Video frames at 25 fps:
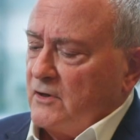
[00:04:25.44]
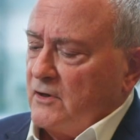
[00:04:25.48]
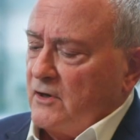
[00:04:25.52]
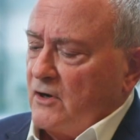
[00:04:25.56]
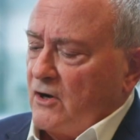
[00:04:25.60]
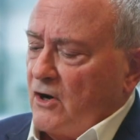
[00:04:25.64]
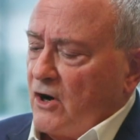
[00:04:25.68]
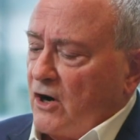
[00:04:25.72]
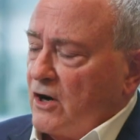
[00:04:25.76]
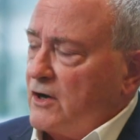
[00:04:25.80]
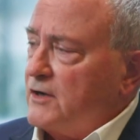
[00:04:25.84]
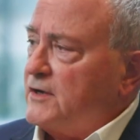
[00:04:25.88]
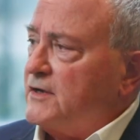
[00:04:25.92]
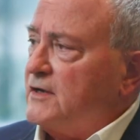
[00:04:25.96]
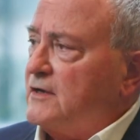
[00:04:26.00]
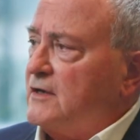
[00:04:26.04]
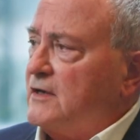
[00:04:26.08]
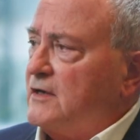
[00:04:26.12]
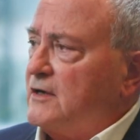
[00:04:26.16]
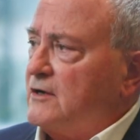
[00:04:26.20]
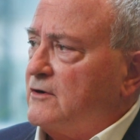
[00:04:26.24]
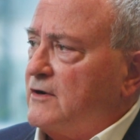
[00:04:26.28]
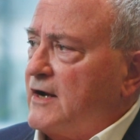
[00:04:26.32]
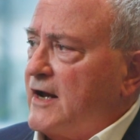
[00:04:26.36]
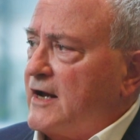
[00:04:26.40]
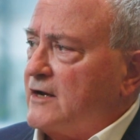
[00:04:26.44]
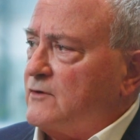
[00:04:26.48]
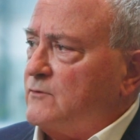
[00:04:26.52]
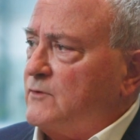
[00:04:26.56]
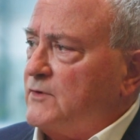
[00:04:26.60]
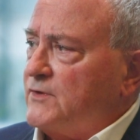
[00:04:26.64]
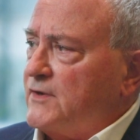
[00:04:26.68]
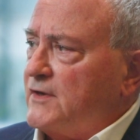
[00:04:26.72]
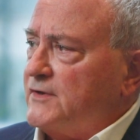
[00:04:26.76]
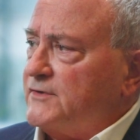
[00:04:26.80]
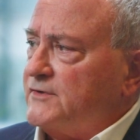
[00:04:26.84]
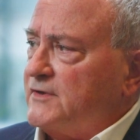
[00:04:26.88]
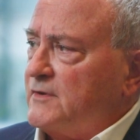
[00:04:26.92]
hard to interact
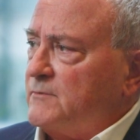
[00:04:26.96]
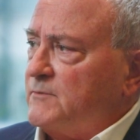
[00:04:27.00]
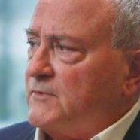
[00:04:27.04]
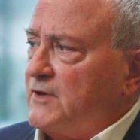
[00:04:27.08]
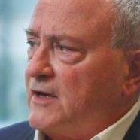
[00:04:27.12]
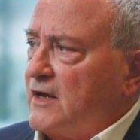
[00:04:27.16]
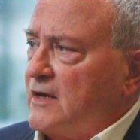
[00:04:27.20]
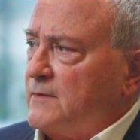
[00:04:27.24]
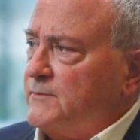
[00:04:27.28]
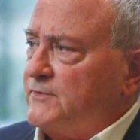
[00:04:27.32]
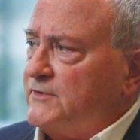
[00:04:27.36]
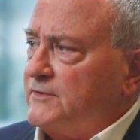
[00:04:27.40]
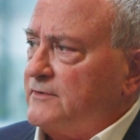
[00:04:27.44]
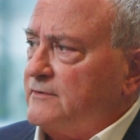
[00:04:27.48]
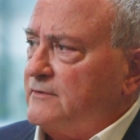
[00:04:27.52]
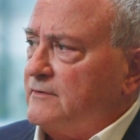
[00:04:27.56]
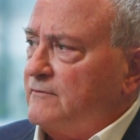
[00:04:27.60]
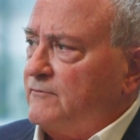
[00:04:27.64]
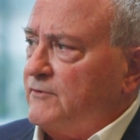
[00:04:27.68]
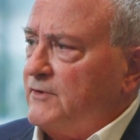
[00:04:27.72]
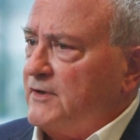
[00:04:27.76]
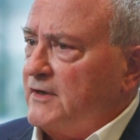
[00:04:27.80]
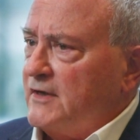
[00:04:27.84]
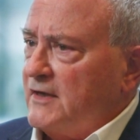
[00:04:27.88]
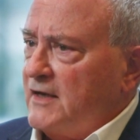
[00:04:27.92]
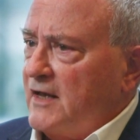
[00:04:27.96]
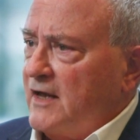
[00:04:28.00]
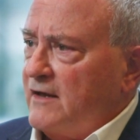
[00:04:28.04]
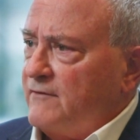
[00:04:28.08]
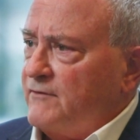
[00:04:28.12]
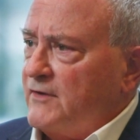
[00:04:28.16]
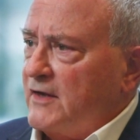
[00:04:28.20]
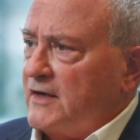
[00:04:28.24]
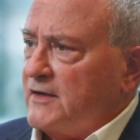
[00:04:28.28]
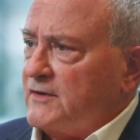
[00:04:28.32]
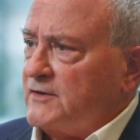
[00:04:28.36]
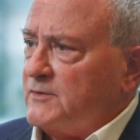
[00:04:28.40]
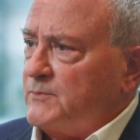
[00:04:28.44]
with us sometimes if you didn't have
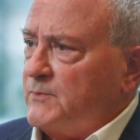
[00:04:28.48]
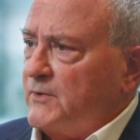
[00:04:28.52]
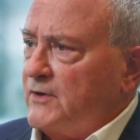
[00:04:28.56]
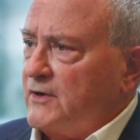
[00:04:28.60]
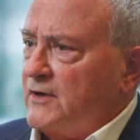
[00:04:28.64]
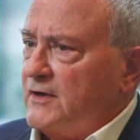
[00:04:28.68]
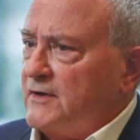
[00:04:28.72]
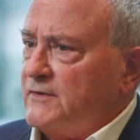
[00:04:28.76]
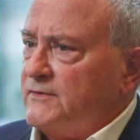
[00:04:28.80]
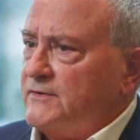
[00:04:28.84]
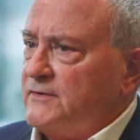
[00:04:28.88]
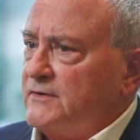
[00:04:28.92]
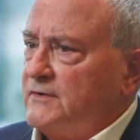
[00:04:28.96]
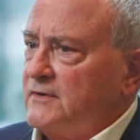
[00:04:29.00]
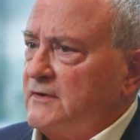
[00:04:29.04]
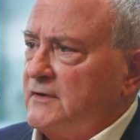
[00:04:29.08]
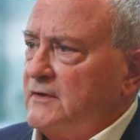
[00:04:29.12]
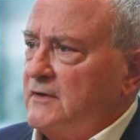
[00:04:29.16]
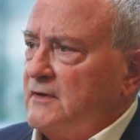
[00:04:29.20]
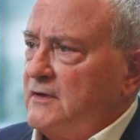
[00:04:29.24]
that experience.